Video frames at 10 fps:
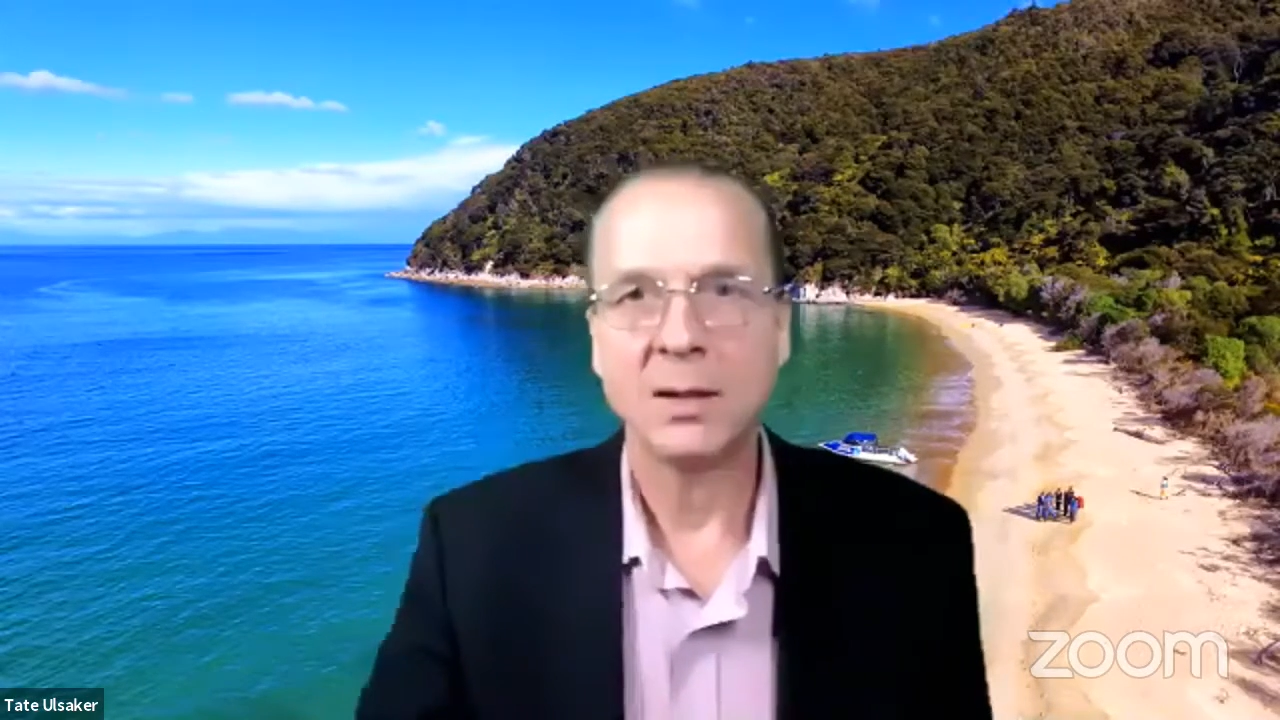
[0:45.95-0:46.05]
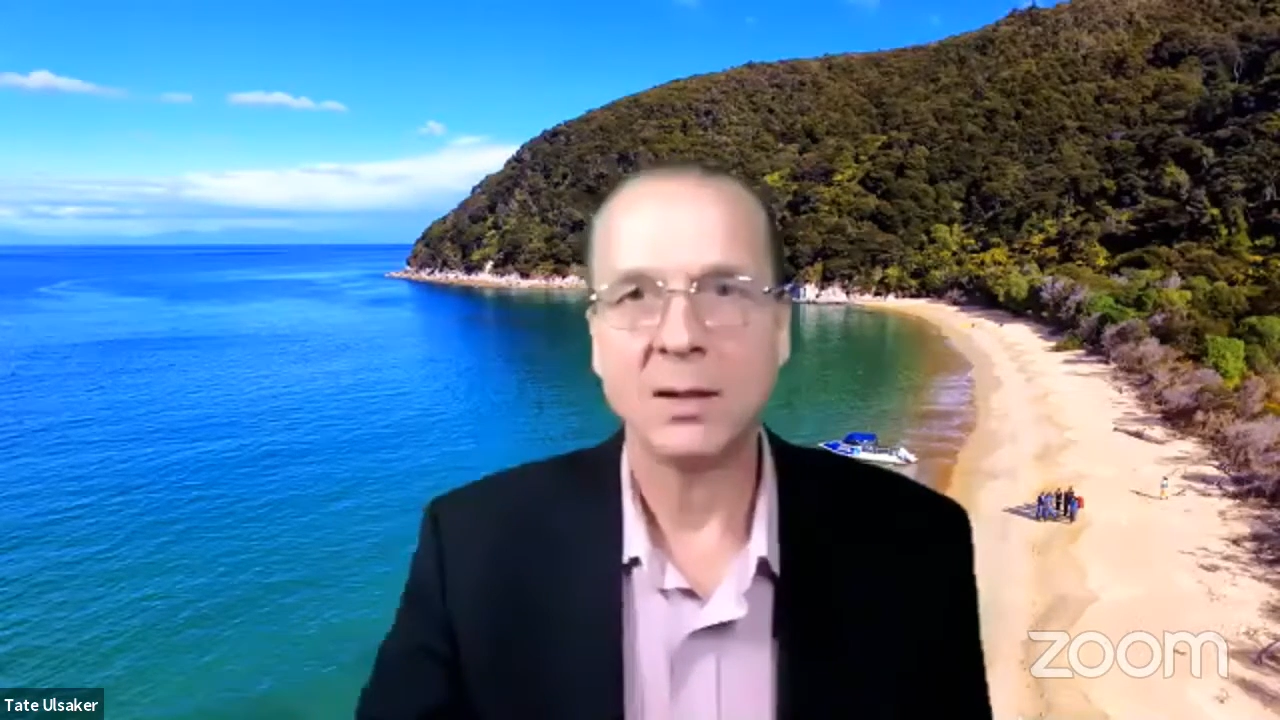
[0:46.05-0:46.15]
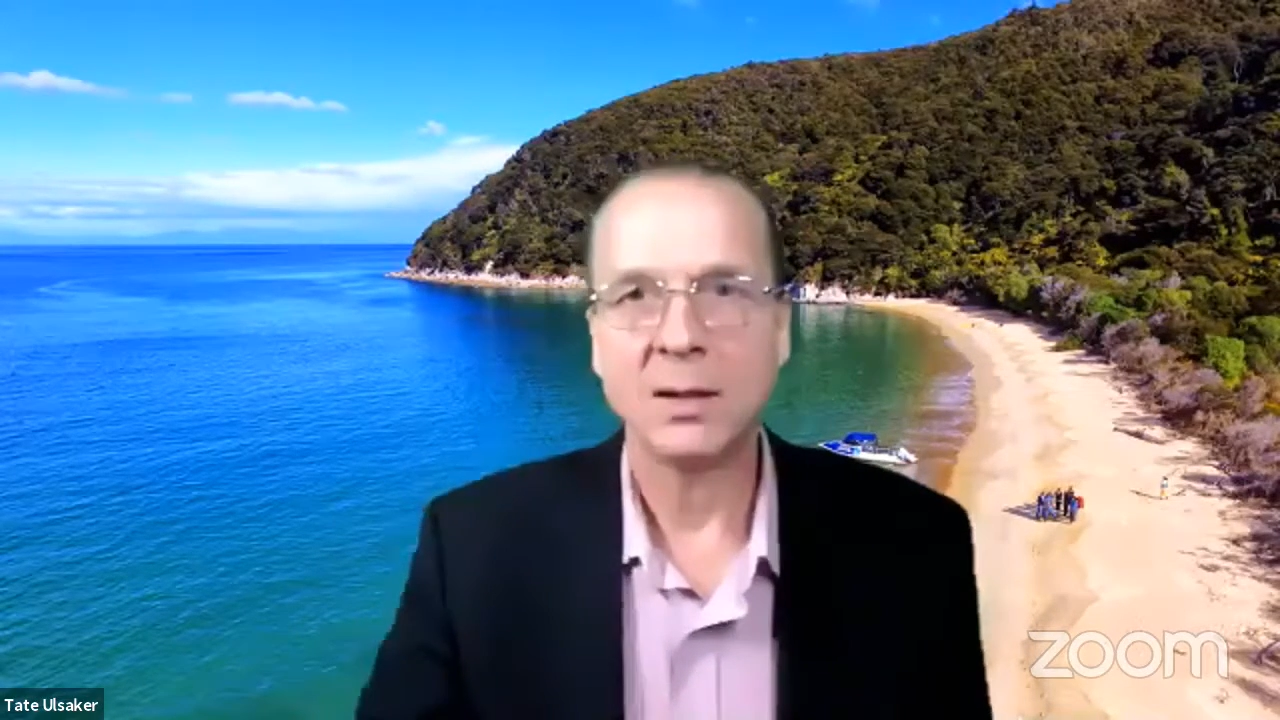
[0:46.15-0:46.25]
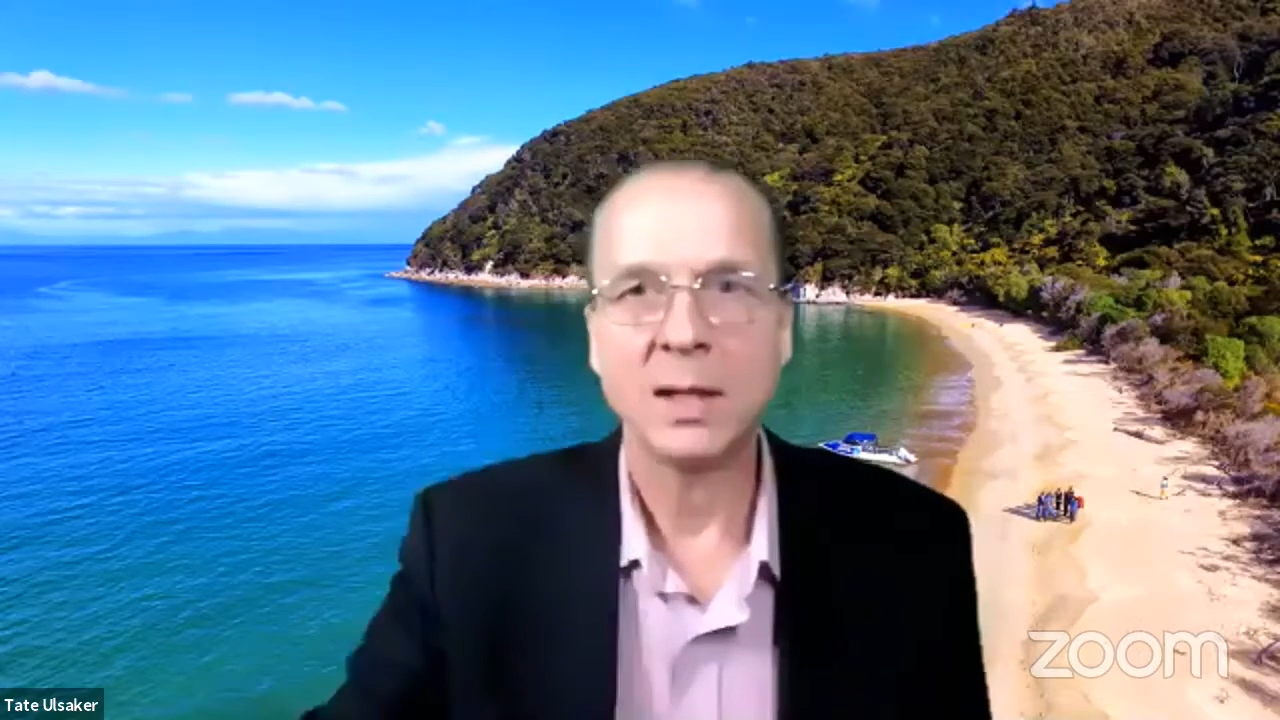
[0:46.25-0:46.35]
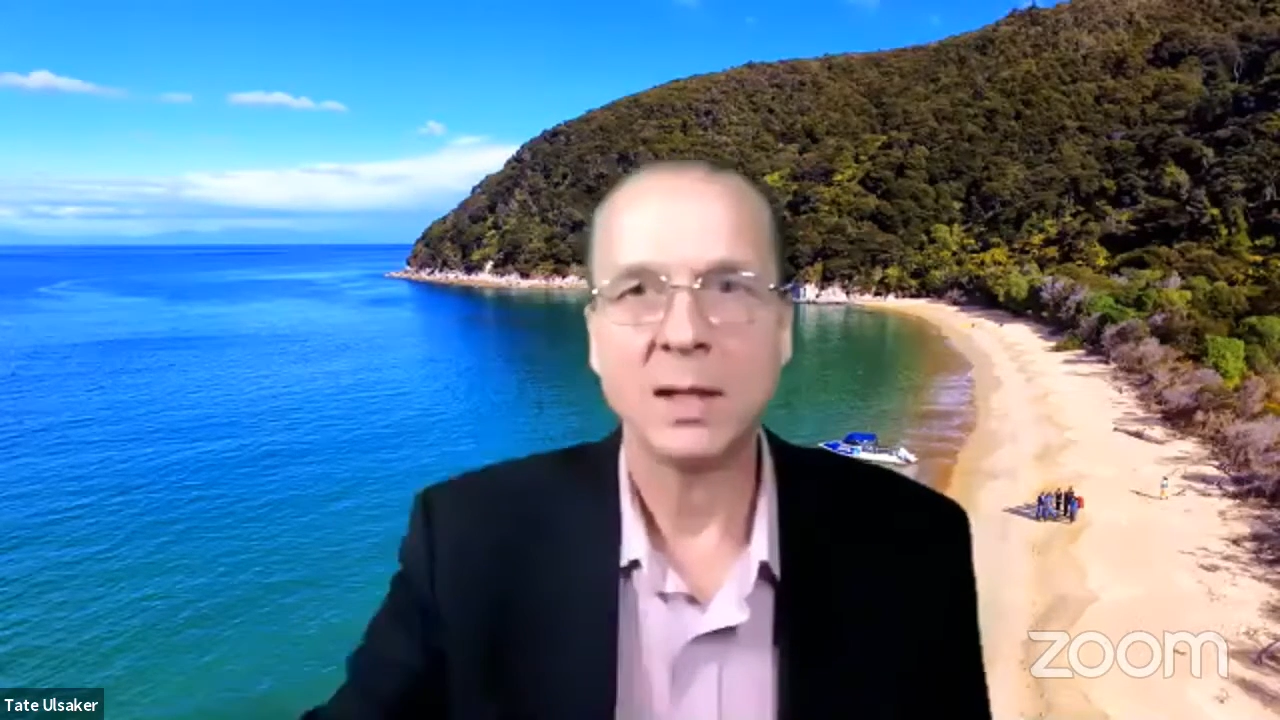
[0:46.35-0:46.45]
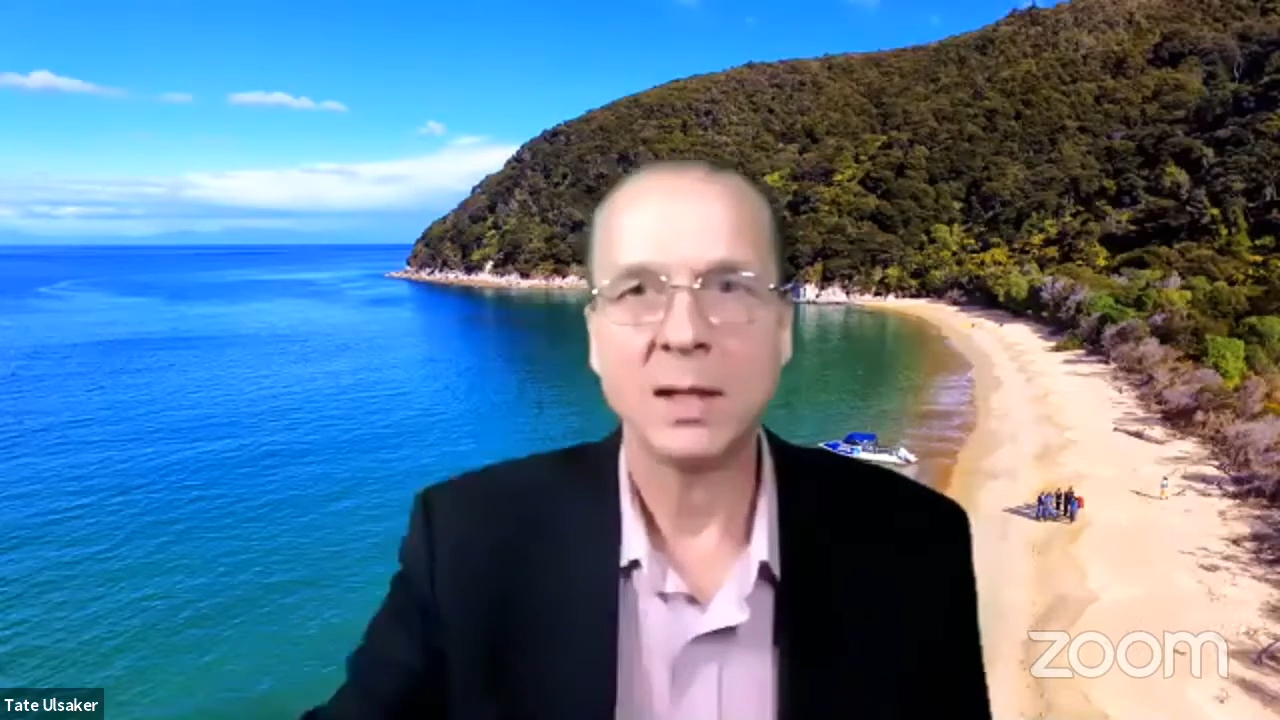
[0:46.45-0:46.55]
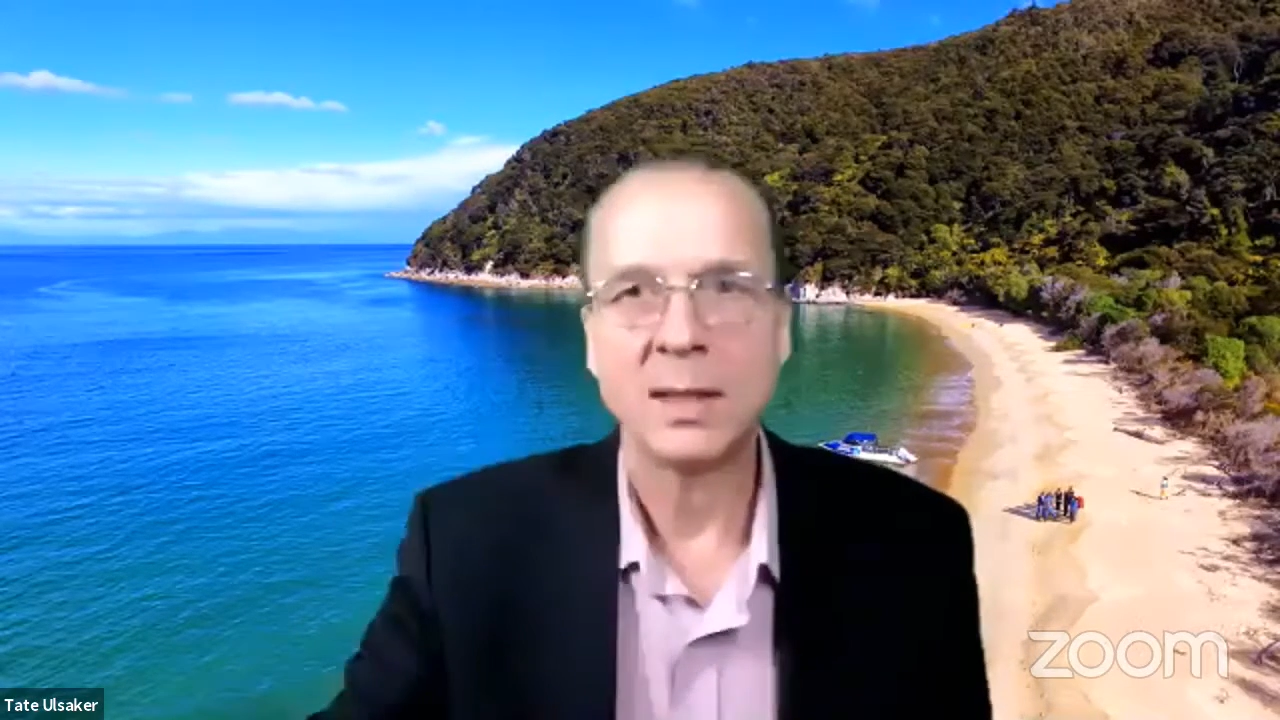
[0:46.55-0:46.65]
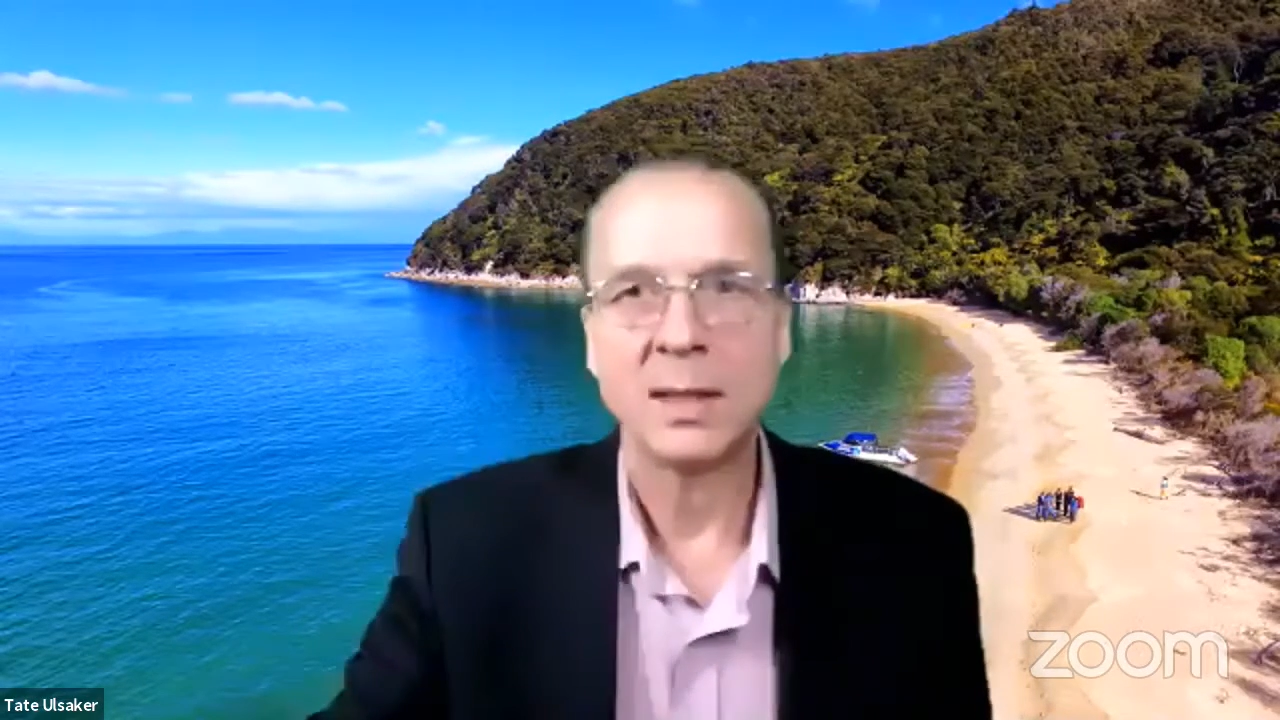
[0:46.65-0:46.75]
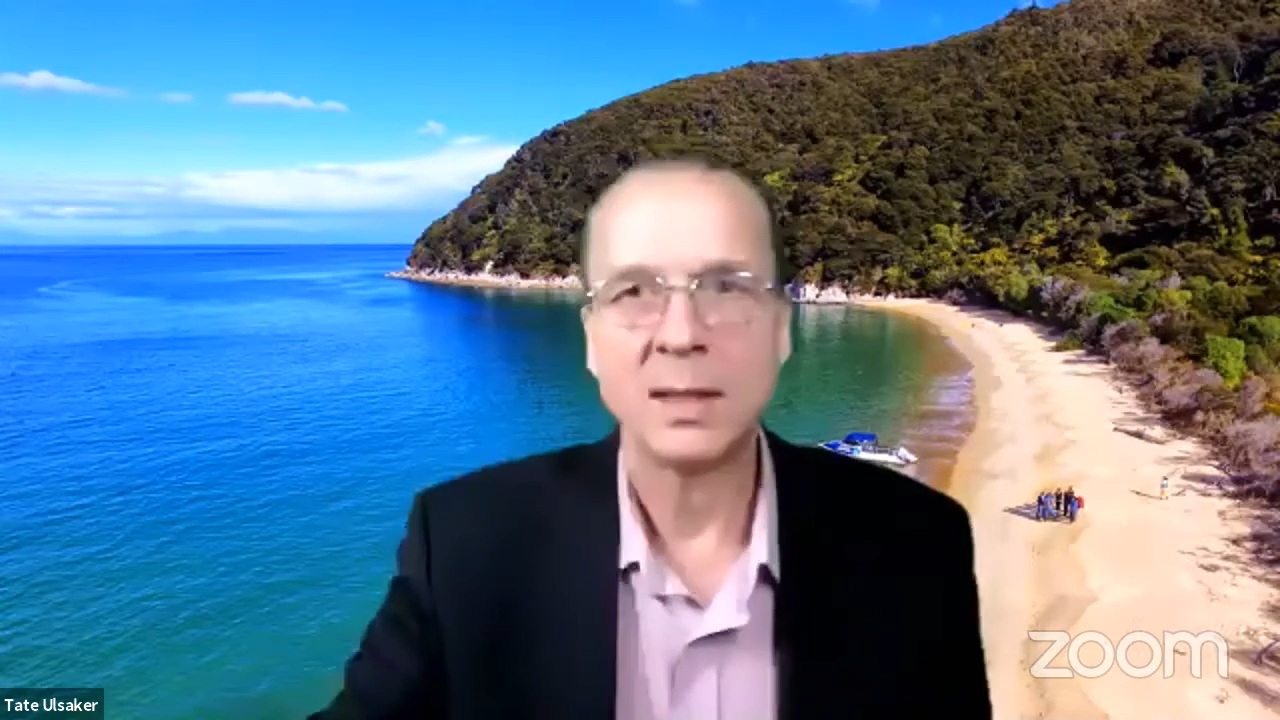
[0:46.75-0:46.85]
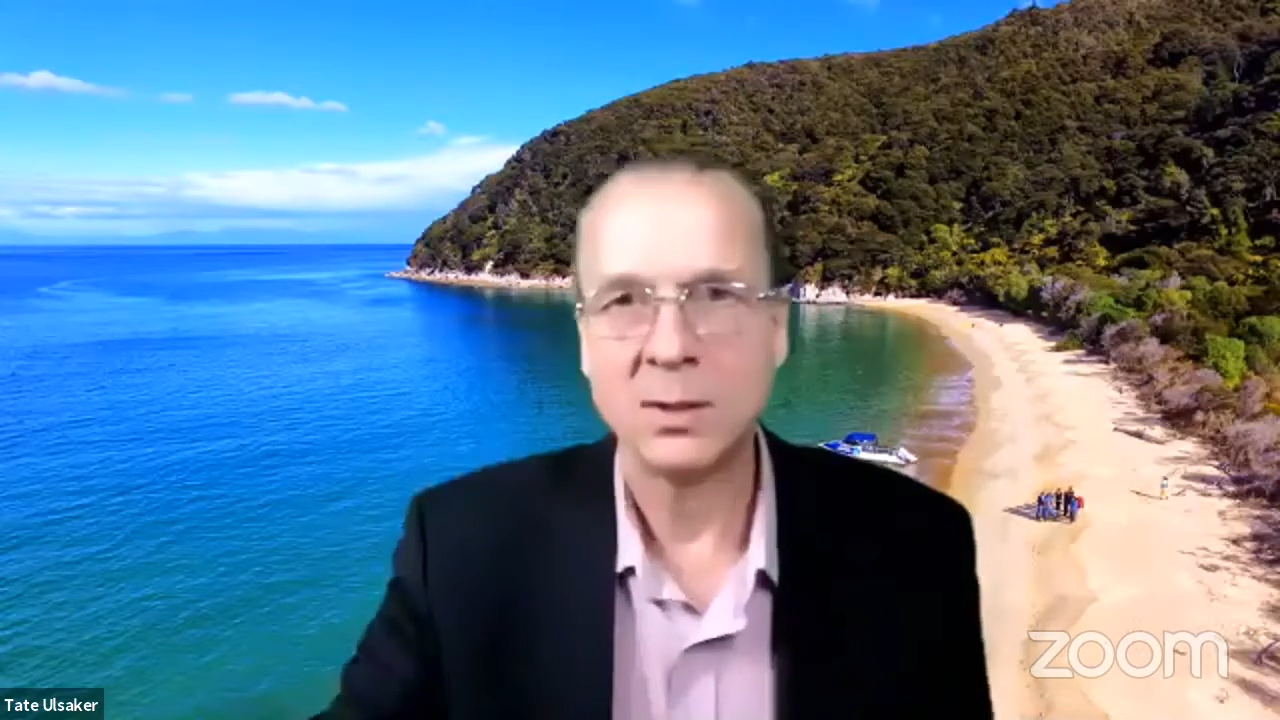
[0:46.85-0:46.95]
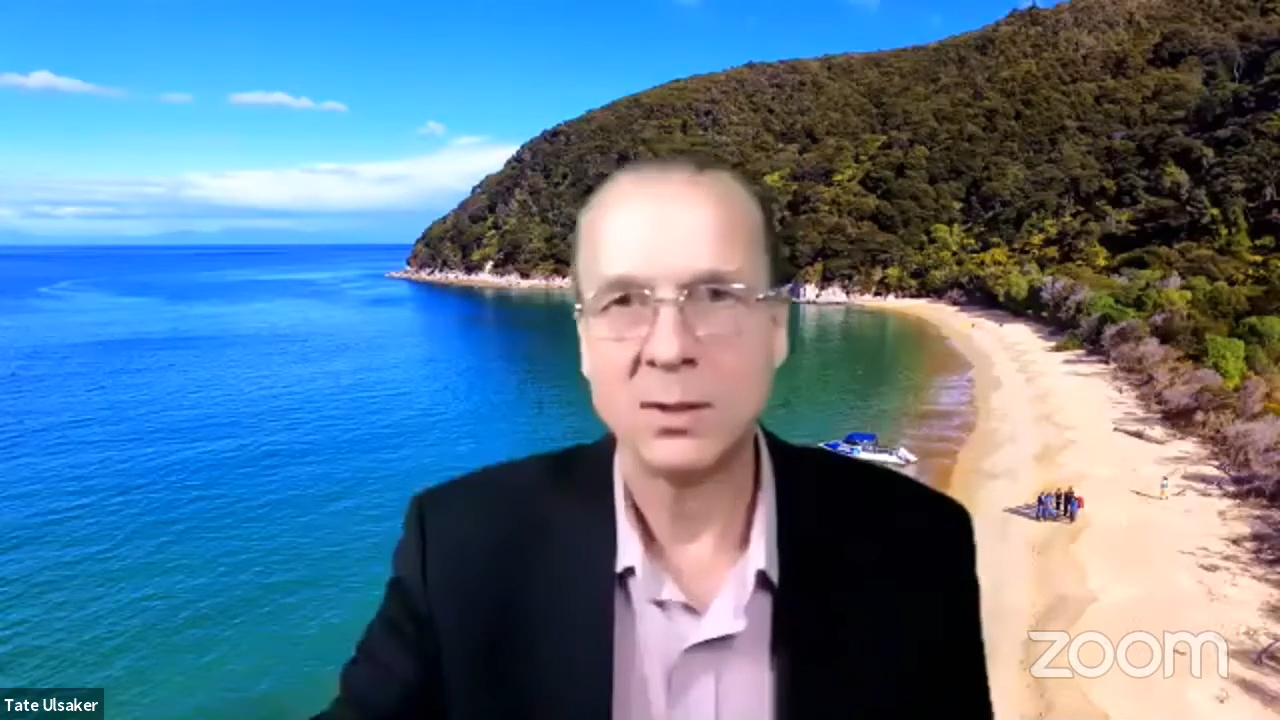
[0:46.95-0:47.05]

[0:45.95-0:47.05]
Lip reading: into